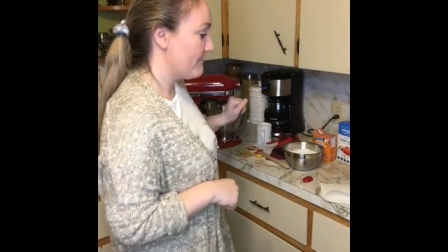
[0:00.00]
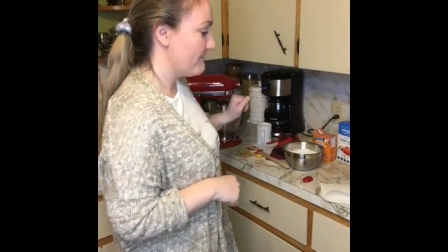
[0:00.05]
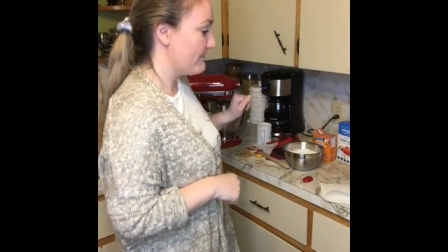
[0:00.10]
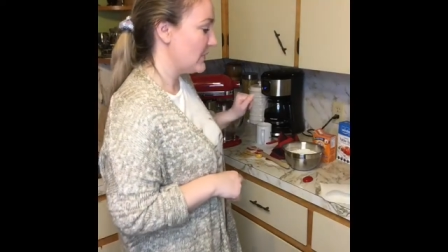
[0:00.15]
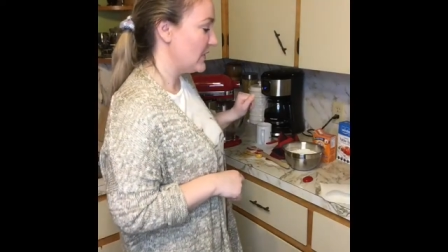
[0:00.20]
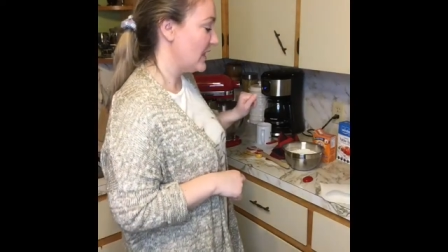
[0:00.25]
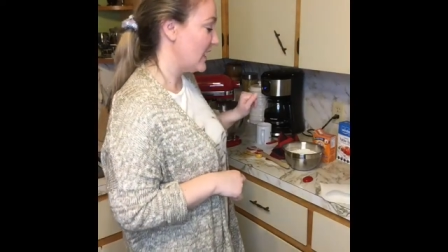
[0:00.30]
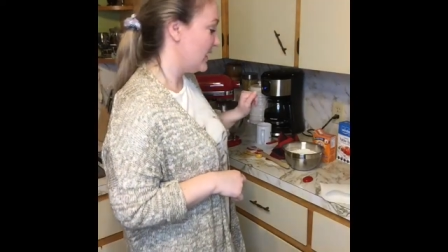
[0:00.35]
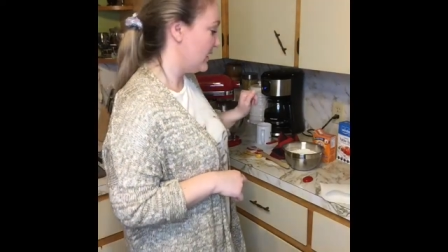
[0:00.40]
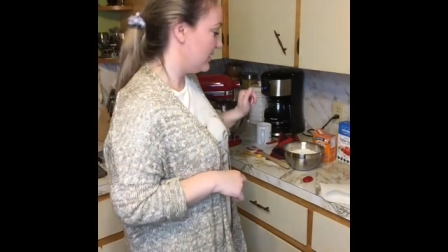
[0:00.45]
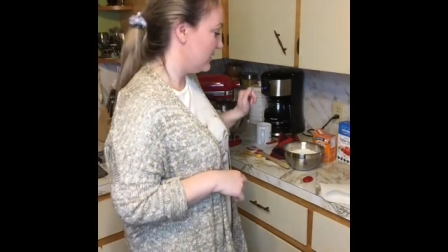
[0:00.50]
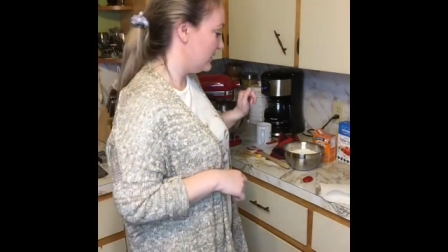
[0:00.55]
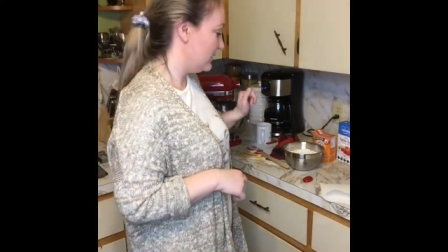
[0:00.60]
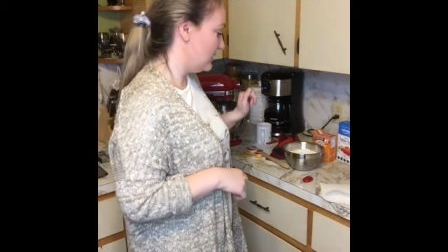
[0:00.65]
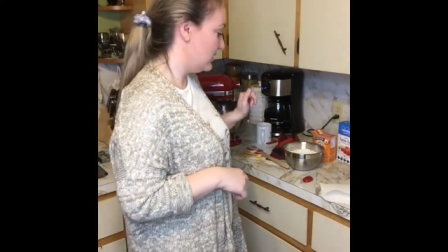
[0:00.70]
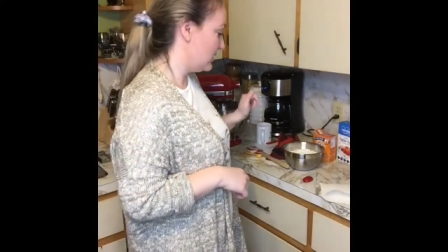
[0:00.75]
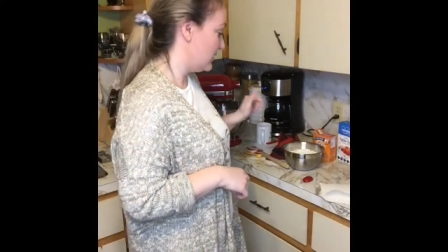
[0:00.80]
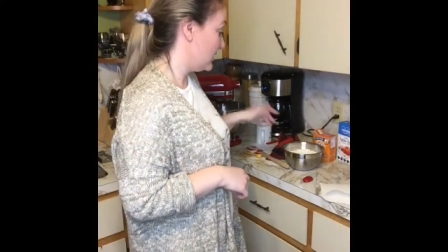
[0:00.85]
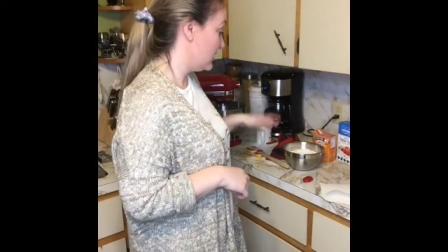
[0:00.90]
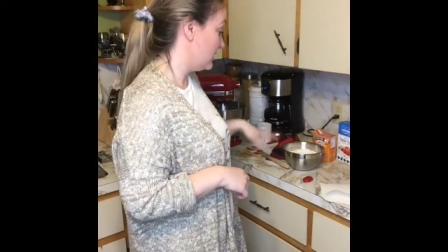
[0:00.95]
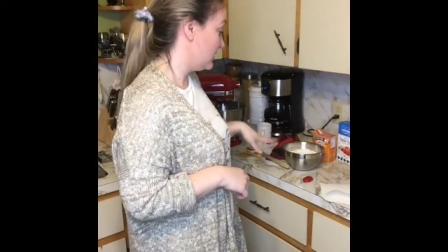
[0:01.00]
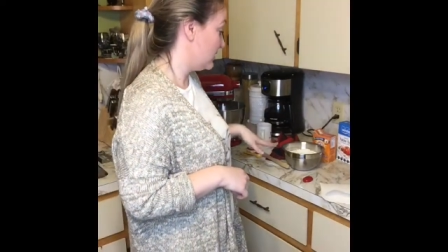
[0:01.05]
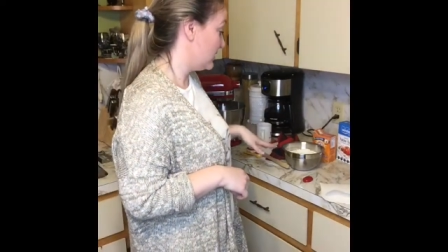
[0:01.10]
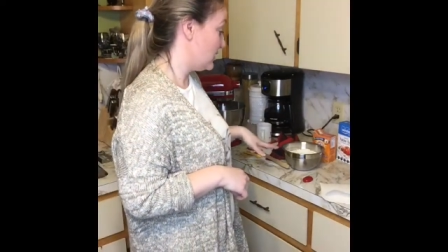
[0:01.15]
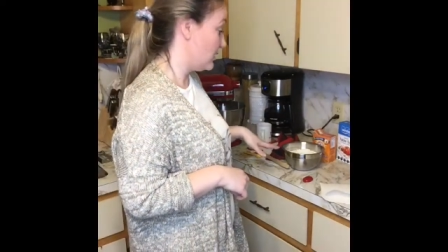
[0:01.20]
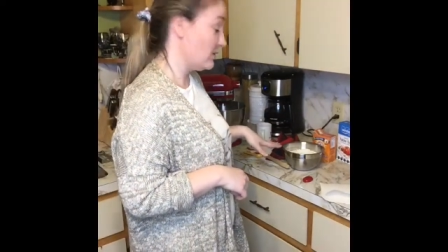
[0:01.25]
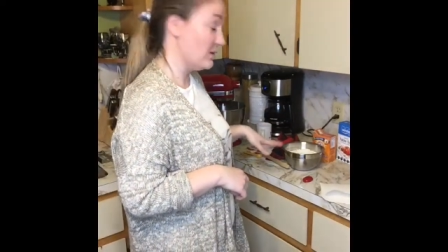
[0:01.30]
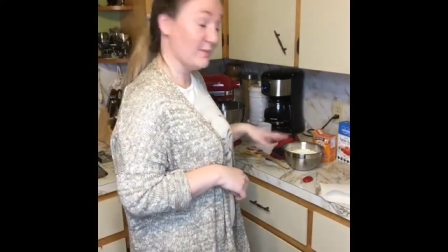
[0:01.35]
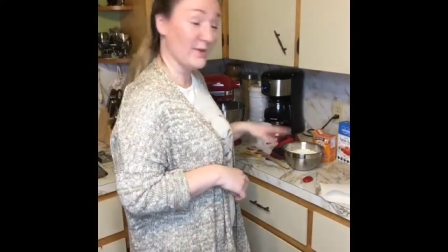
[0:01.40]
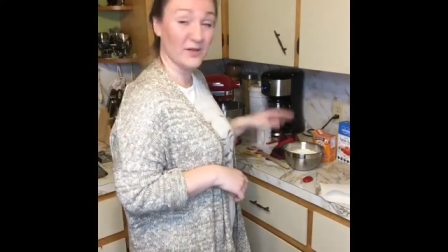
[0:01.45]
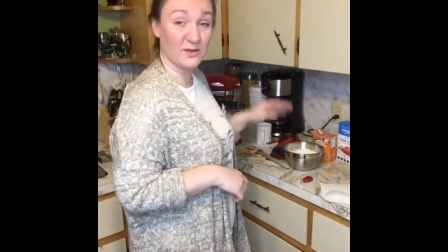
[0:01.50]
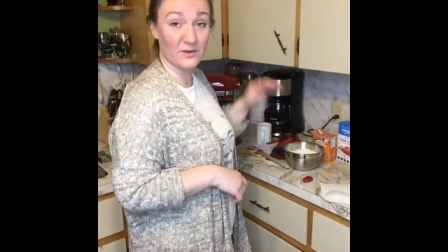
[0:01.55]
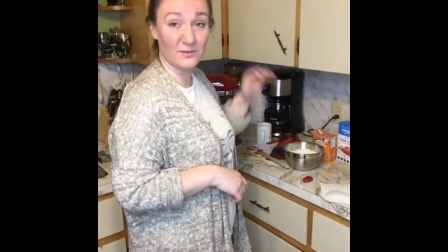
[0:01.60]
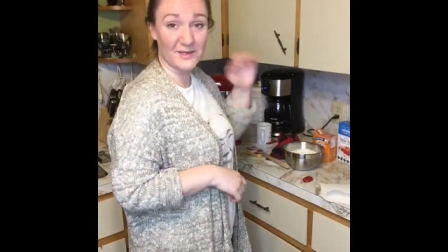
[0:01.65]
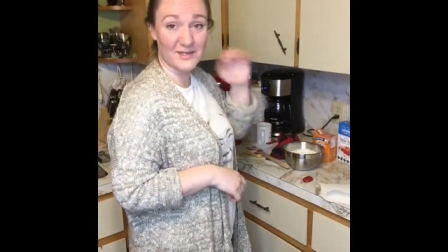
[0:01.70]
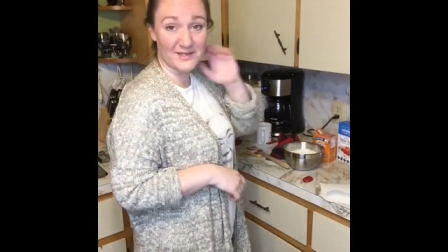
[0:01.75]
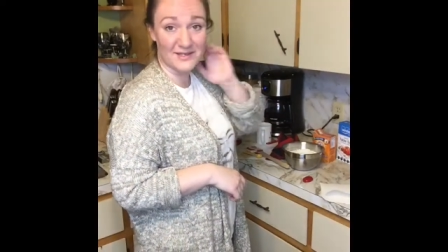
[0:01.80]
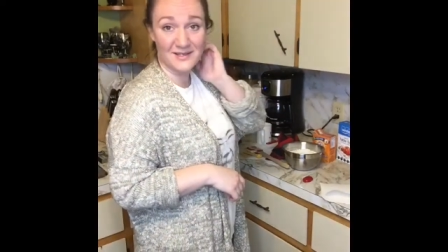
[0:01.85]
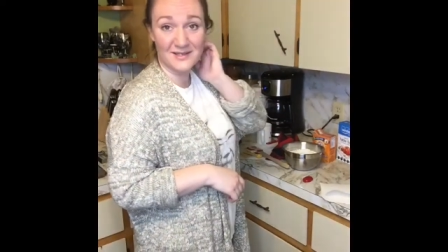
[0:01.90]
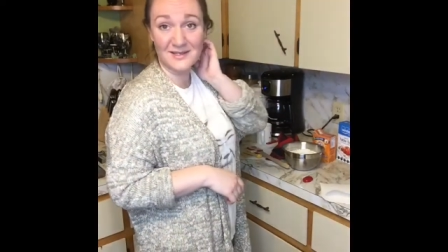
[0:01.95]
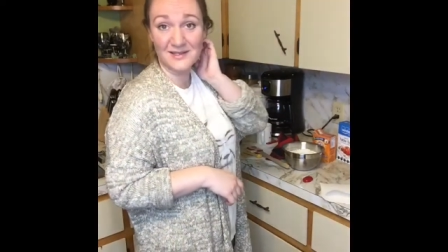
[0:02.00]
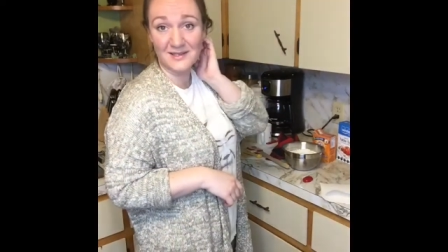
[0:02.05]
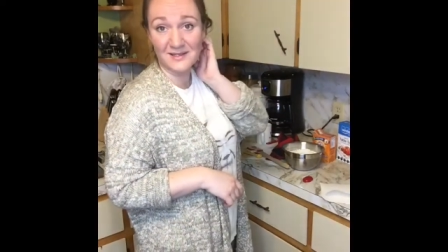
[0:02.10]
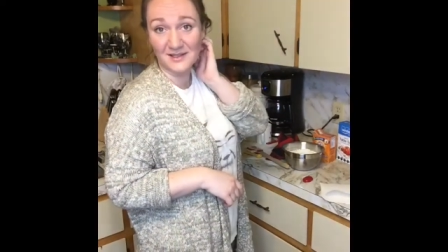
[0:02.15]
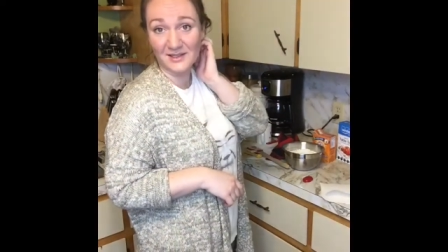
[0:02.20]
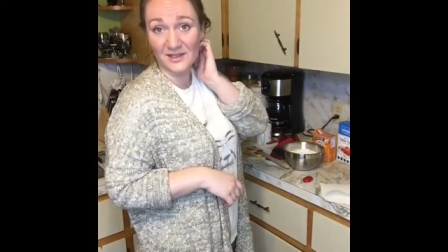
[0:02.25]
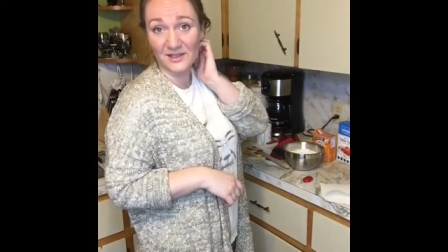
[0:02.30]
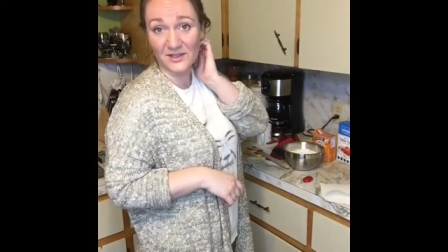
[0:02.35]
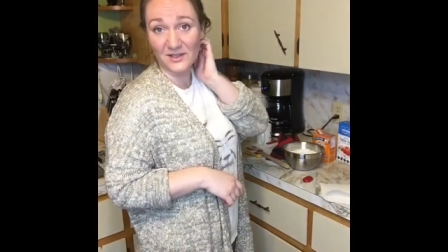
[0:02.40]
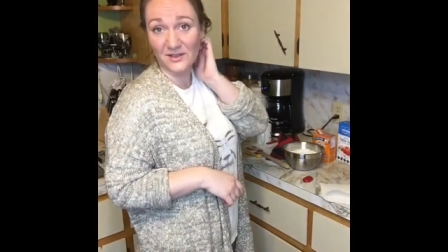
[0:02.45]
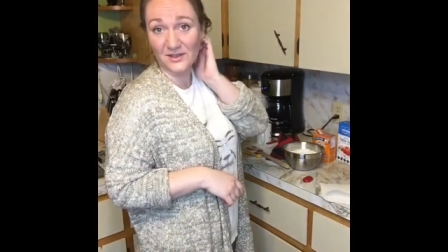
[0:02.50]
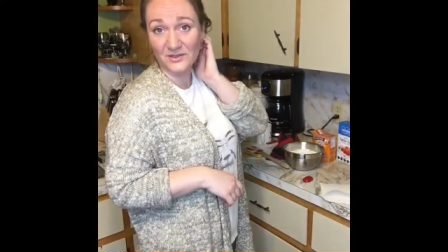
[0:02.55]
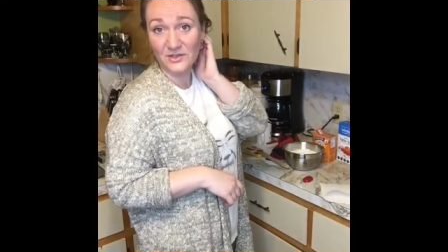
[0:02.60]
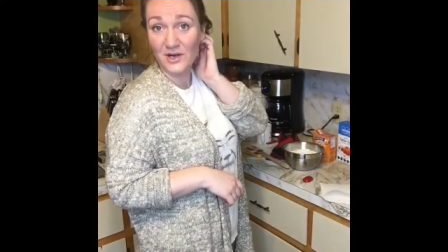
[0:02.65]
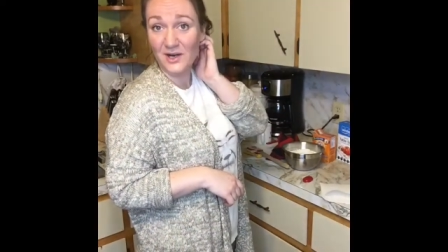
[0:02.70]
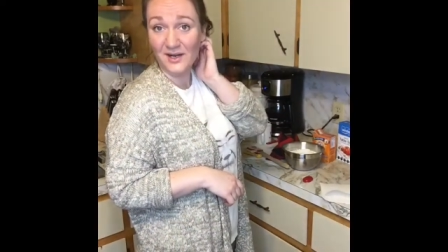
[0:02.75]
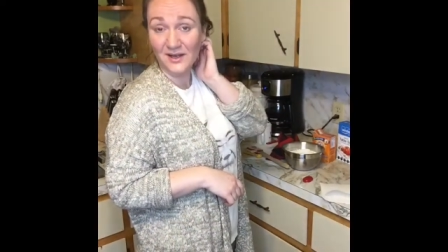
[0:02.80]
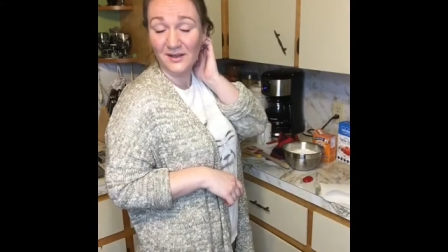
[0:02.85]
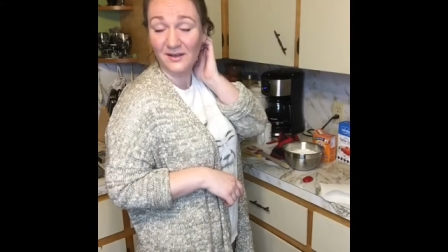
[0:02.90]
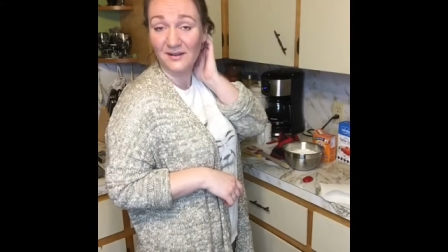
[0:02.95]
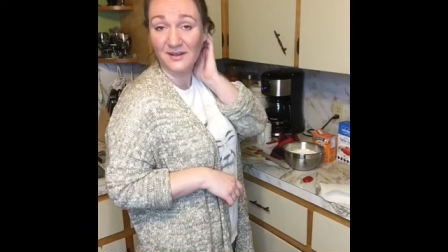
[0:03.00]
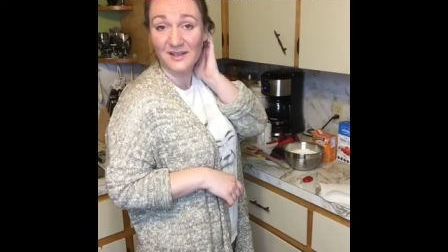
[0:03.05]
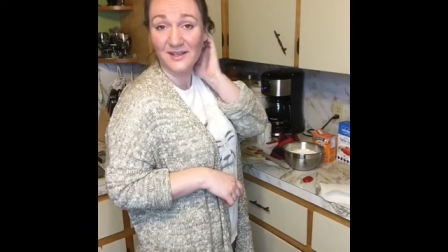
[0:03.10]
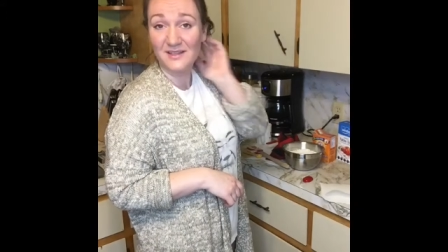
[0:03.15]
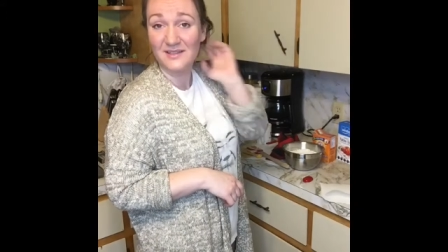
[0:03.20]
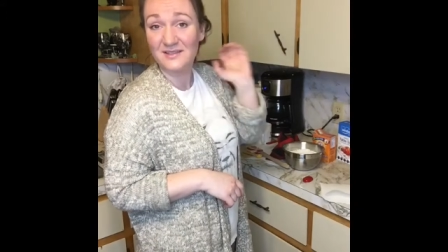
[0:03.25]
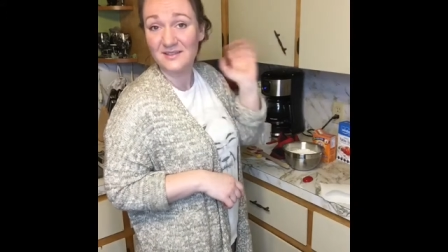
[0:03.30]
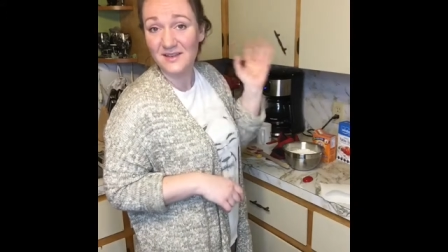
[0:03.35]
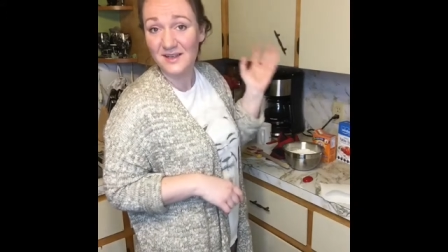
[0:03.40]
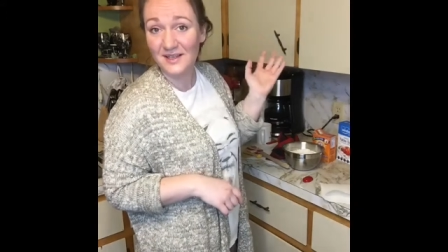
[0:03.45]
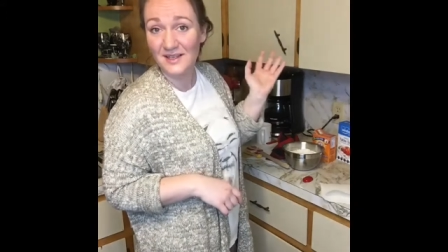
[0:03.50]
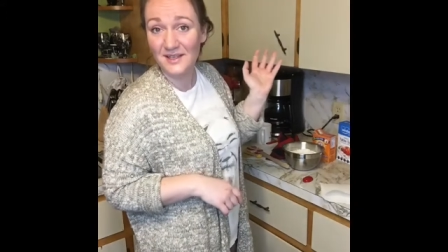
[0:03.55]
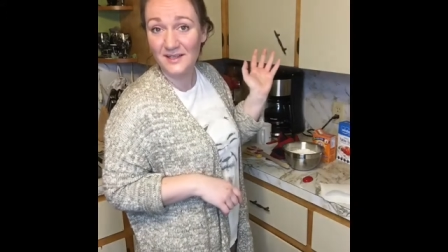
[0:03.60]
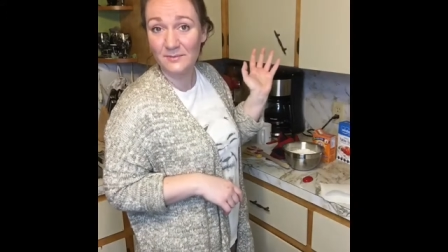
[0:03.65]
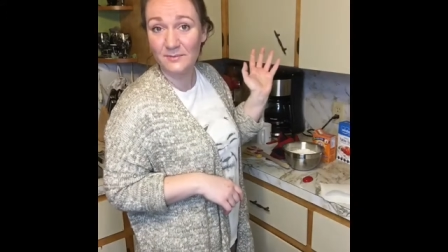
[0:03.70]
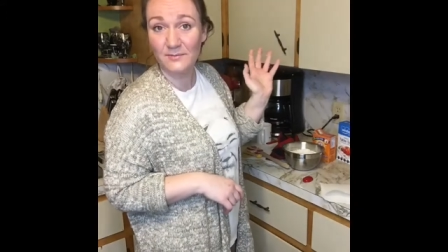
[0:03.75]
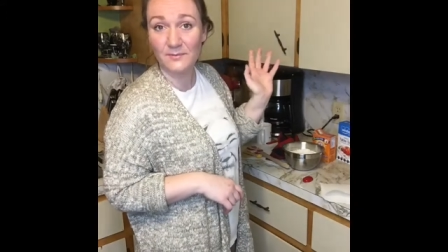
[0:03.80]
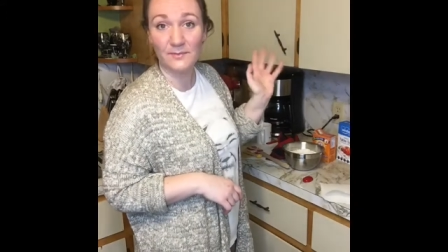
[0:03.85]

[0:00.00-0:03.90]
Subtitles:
then you can go about your business and get your dry ingredients ready.